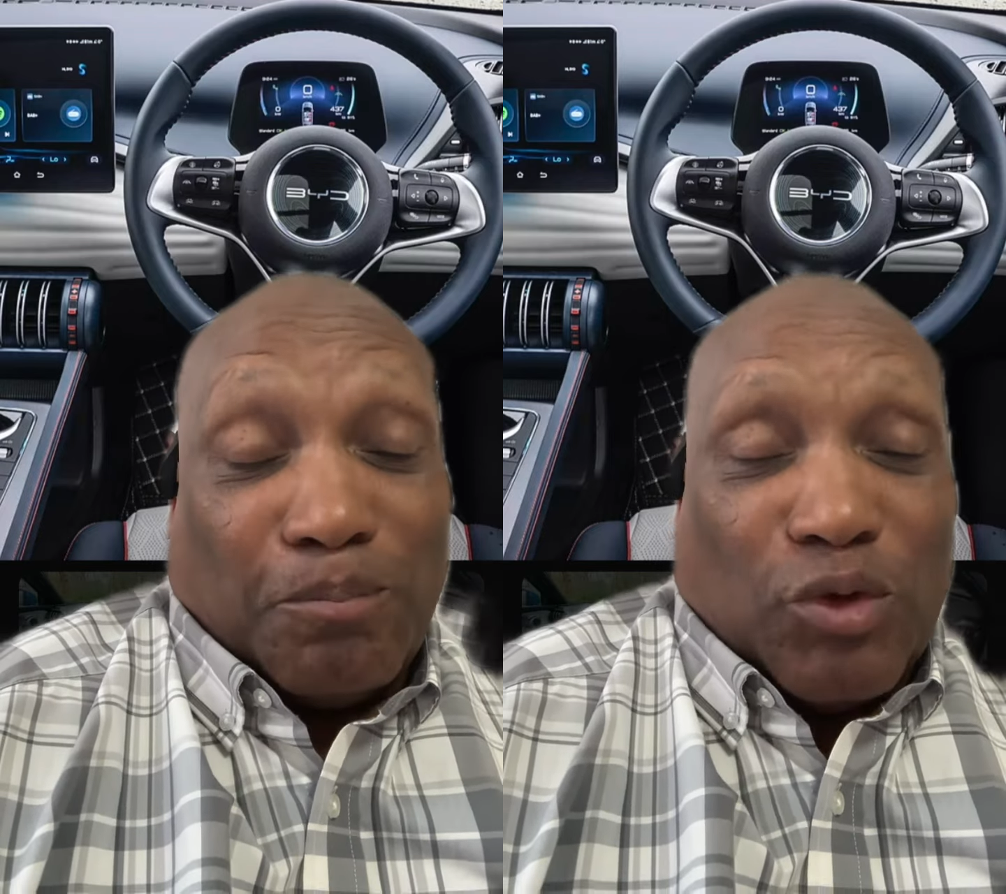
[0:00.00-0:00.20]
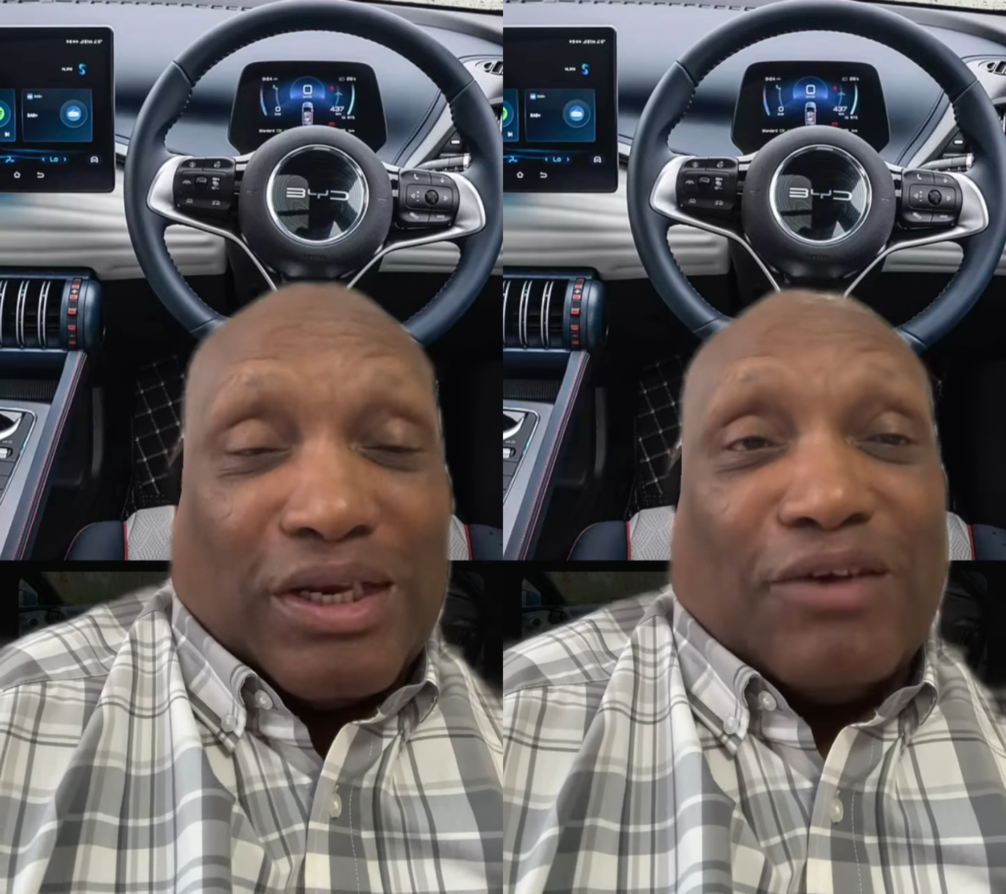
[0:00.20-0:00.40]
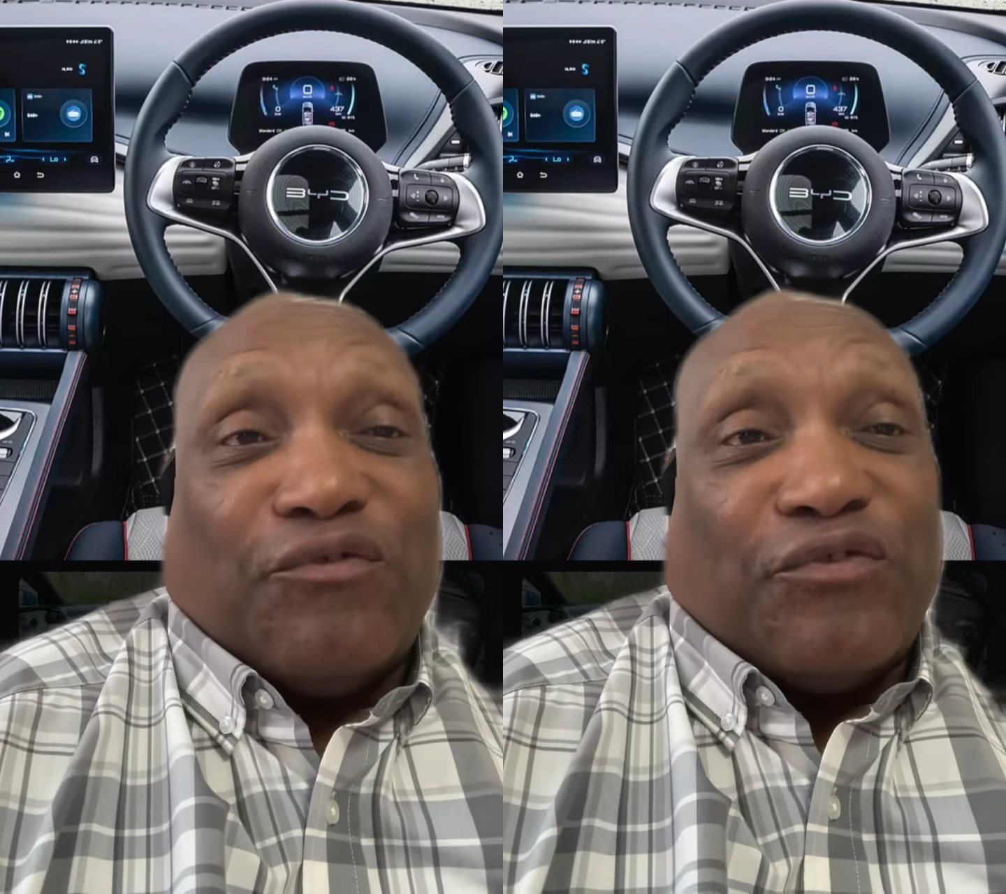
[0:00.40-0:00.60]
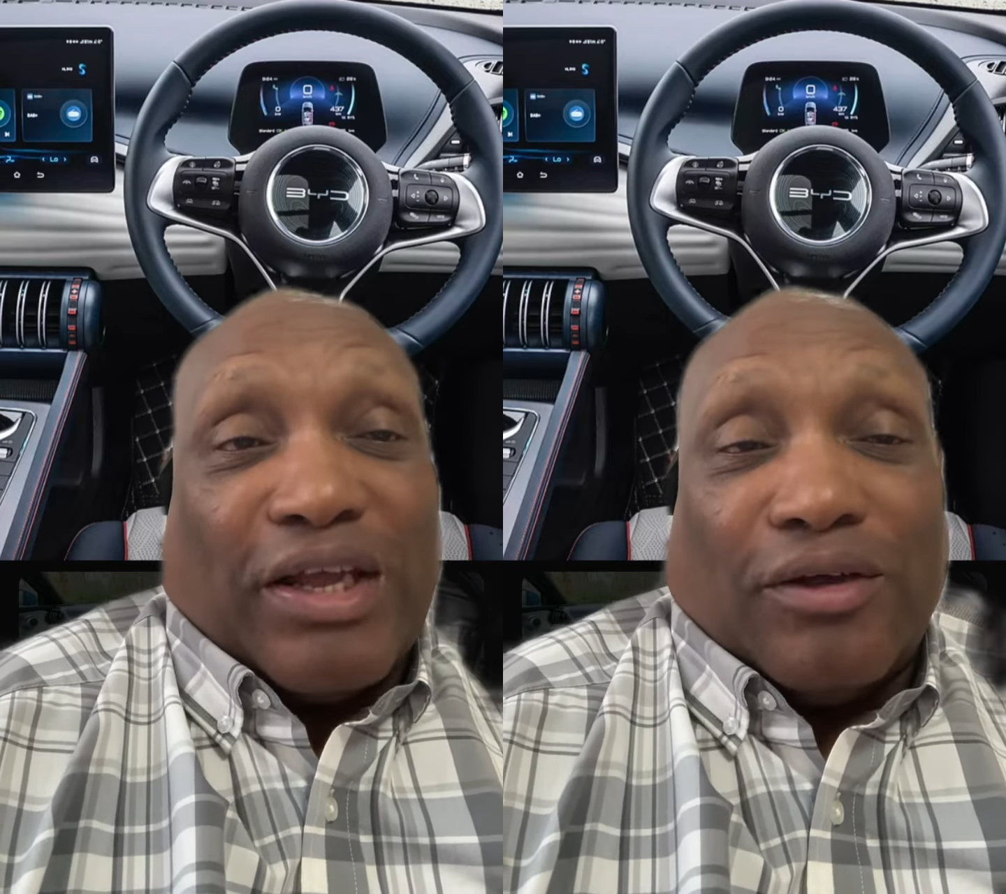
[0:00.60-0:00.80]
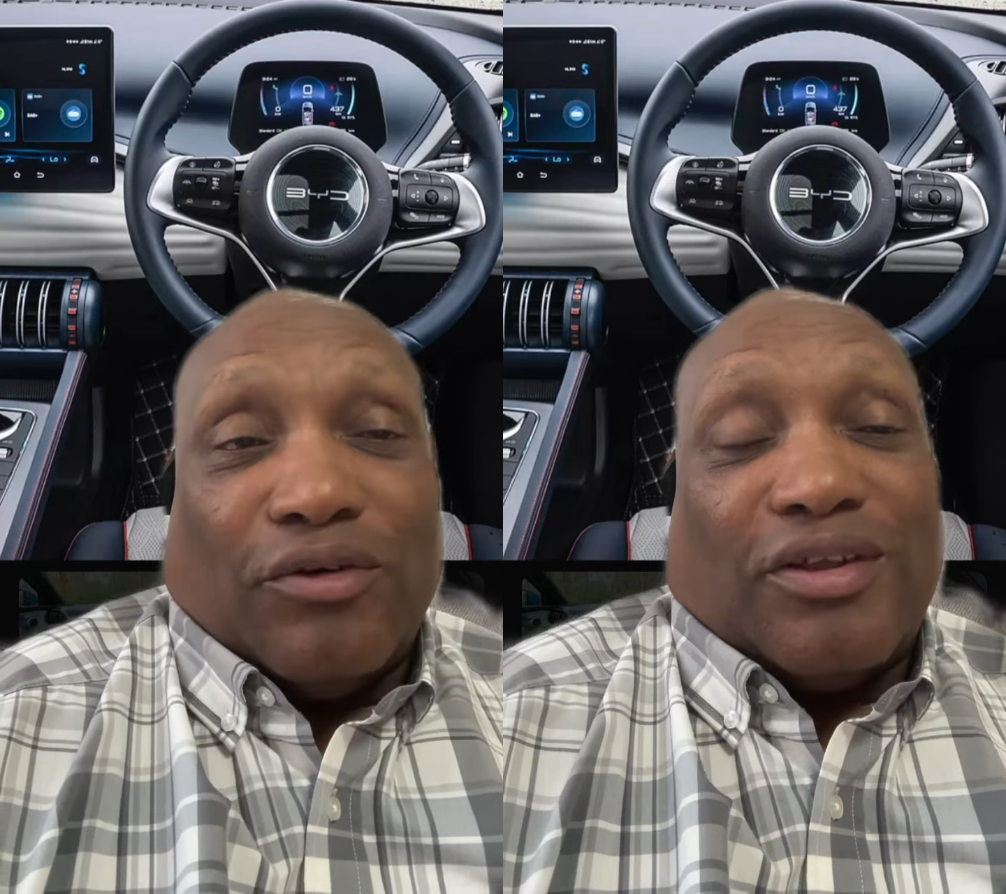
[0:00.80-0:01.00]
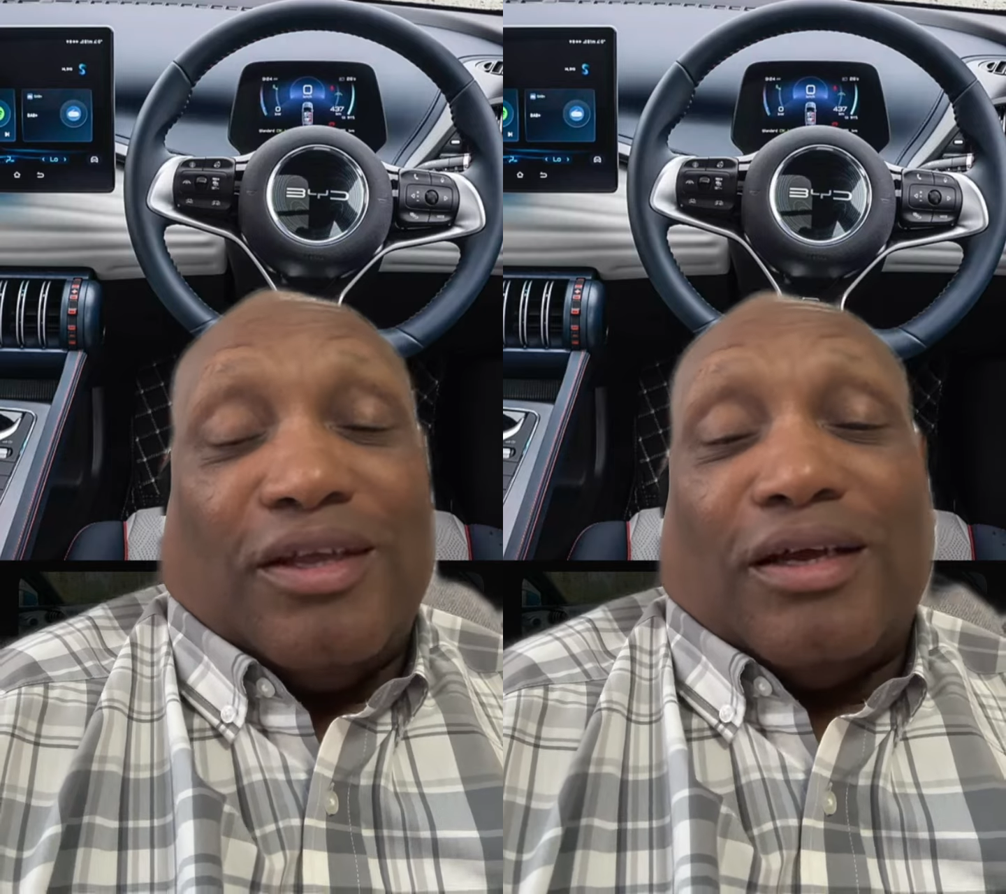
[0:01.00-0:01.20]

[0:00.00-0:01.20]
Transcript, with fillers: Well, not faith because he